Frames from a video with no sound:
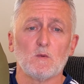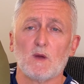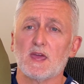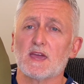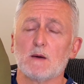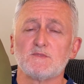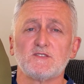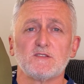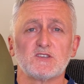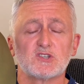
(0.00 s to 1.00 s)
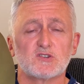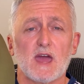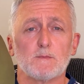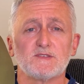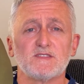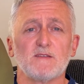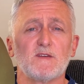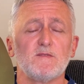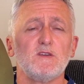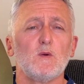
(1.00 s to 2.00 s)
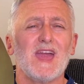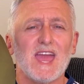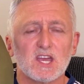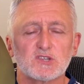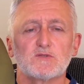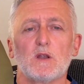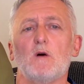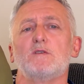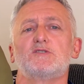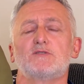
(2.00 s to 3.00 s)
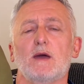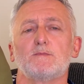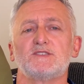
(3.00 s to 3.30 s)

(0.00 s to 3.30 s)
when it comes to the straps, they've given you extra long straps.